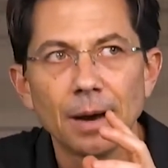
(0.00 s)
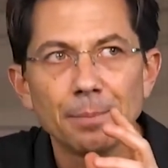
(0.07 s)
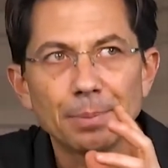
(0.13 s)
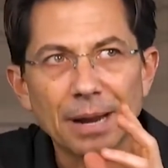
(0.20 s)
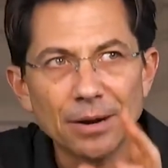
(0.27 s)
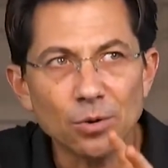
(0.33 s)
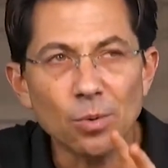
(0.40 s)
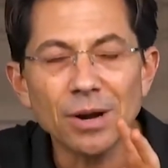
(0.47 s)

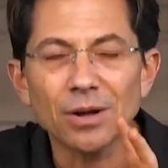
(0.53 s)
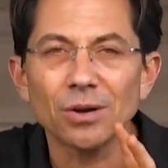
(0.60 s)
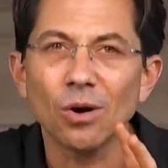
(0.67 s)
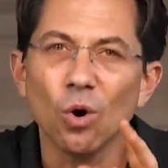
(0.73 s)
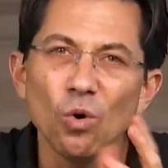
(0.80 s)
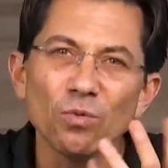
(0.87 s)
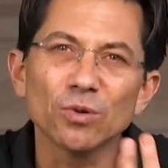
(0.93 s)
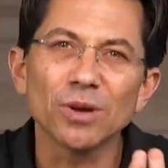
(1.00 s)
But I don't
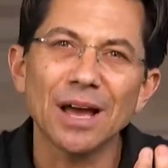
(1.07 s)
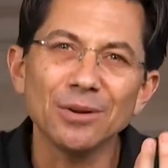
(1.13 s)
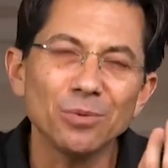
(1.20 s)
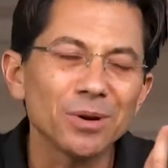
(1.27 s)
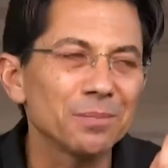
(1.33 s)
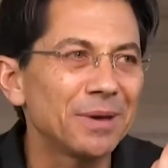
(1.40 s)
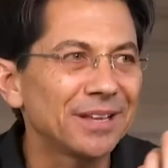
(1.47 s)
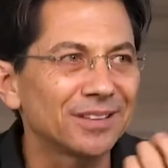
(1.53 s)

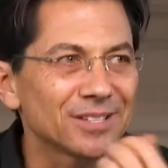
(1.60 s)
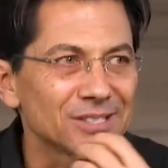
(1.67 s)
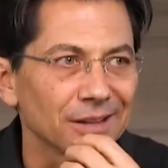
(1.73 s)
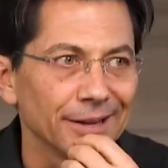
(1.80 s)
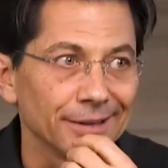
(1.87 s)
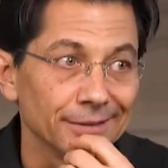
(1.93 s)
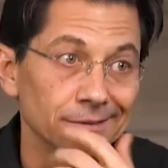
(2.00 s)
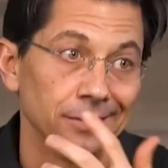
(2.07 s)
want to make this
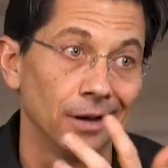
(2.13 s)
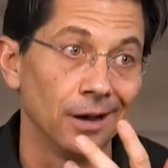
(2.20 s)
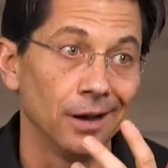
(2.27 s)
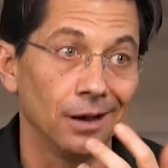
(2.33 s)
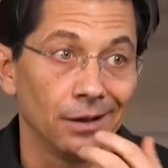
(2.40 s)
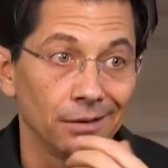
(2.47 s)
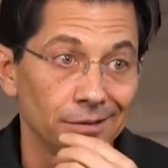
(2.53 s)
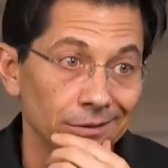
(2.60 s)
like,
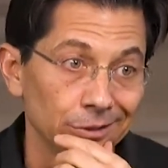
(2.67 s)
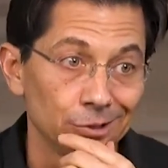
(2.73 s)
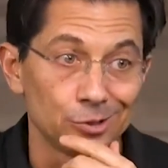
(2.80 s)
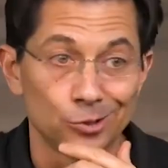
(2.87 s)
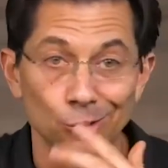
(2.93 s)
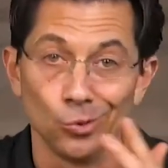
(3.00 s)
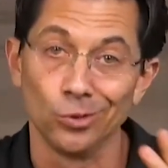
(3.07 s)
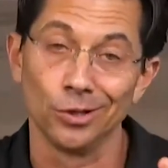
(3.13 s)
duh, you
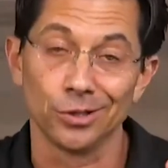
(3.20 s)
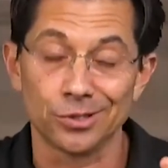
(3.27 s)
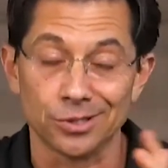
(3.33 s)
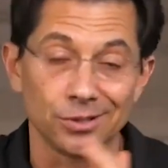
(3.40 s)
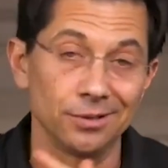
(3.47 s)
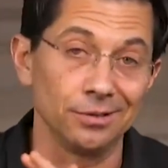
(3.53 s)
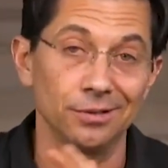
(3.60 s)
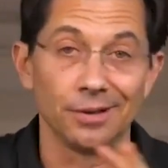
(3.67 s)
just do this
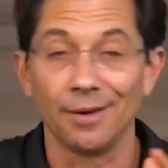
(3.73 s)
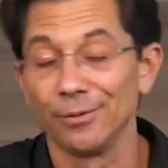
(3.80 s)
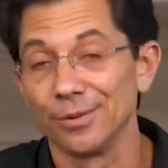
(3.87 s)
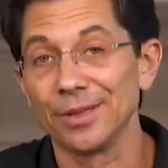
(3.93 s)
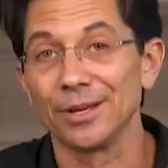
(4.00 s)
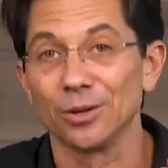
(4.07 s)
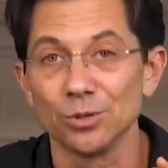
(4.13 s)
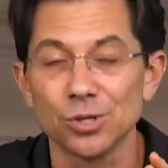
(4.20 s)
and
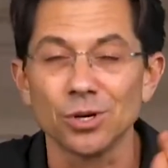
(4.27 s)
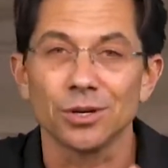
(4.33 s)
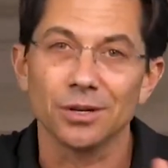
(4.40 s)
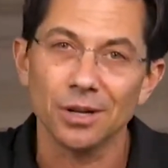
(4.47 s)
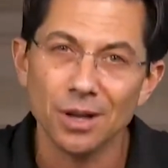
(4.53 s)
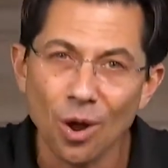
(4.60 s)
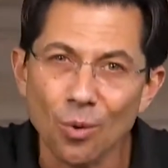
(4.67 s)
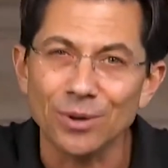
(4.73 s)
everything goes good.
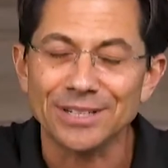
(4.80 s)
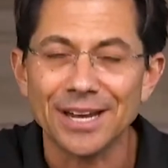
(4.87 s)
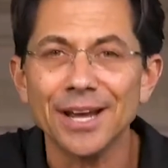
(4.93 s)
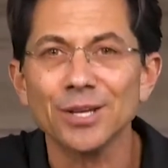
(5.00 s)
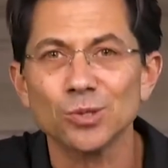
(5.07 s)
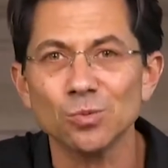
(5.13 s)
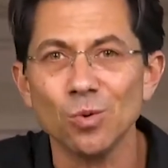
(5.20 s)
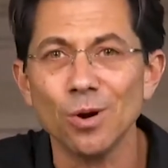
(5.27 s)
No, it
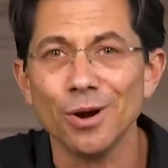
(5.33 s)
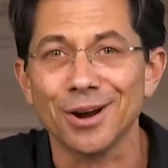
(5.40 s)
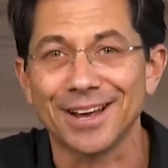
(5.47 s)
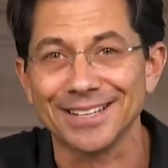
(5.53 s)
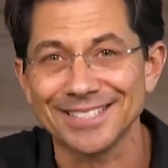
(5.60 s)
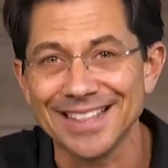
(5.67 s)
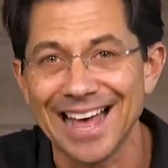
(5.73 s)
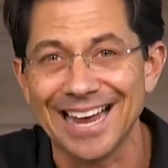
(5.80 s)
takes work.
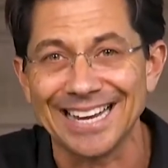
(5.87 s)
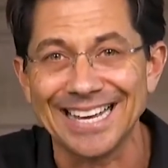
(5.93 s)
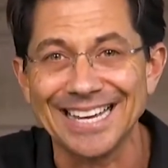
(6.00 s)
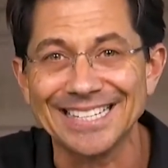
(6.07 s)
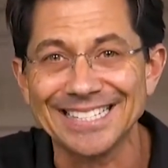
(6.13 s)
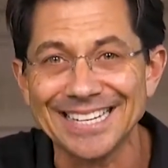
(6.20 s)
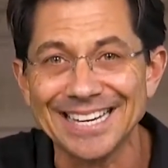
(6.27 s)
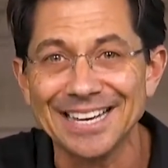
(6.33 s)
It's not
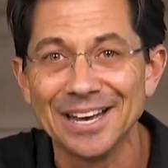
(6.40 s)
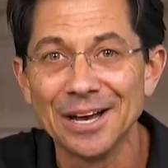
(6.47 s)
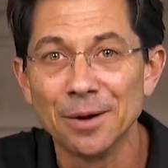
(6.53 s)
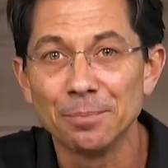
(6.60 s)
easy.